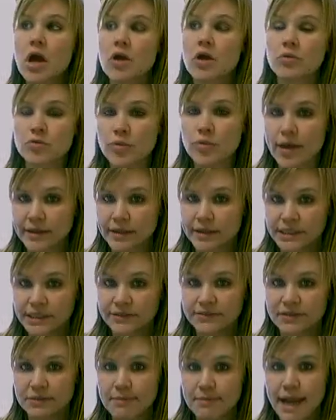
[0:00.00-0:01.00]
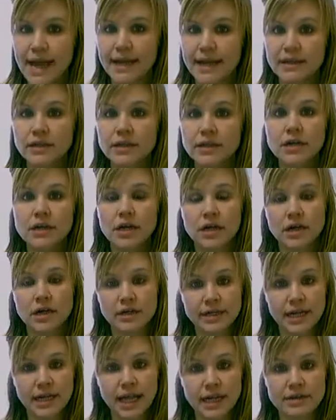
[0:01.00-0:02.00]
relative to men, are
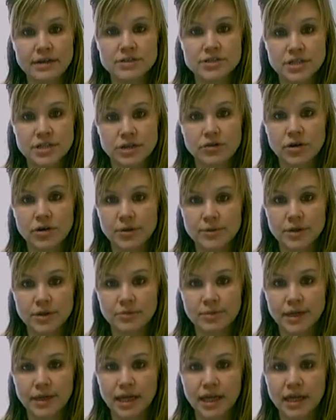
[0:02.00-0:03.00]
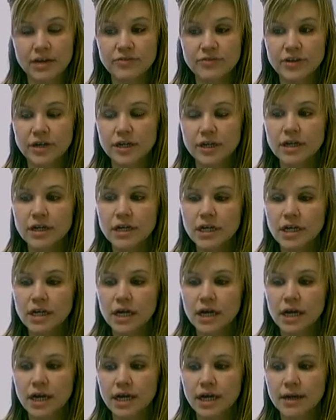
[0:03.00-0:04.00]
engaged in criminal behavior.
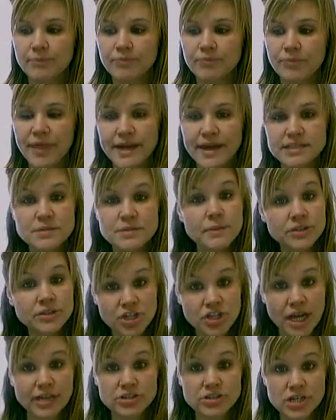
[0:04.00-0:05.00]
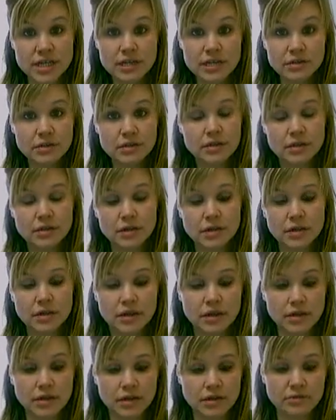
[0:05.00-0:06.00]
That's been changing
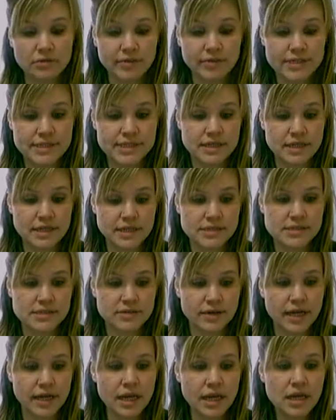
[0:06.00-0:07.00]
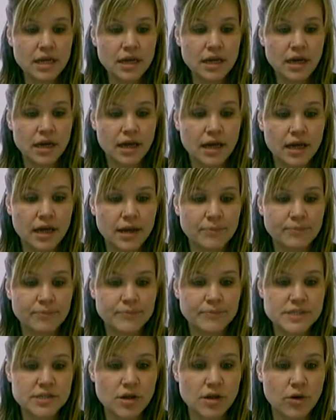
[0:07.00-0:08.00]
in recent history.
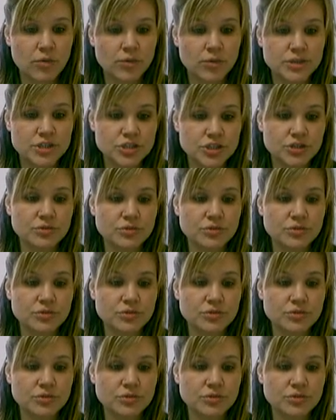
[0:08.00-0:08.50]
So what